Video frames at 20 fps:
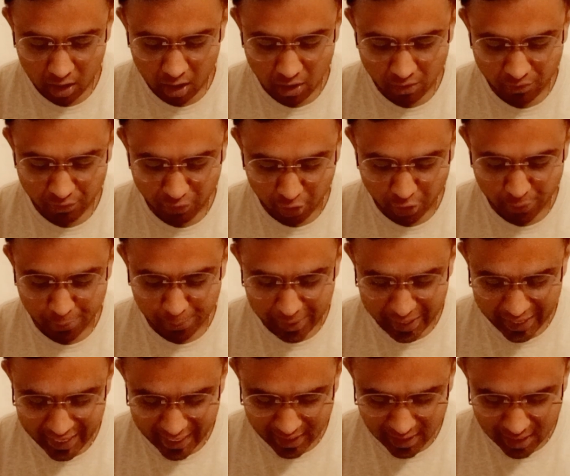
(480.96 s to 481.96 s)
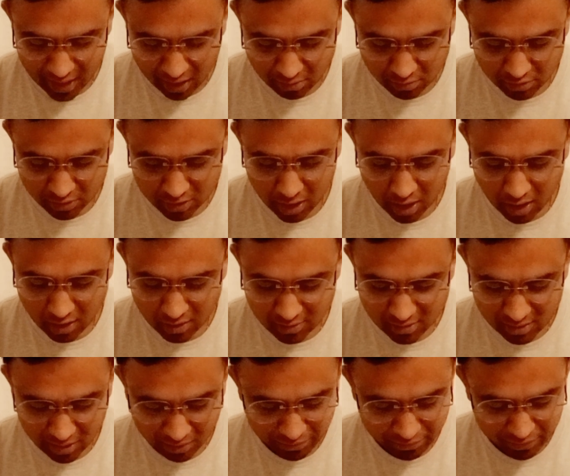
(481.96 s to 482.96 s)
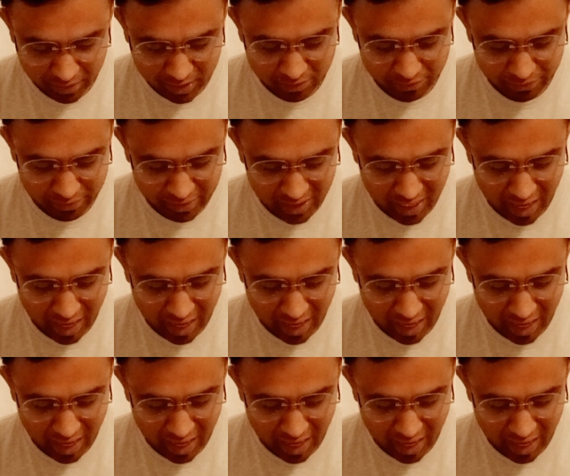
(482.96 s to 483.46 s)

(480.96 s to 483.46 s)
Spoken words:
For breakdowns, someone will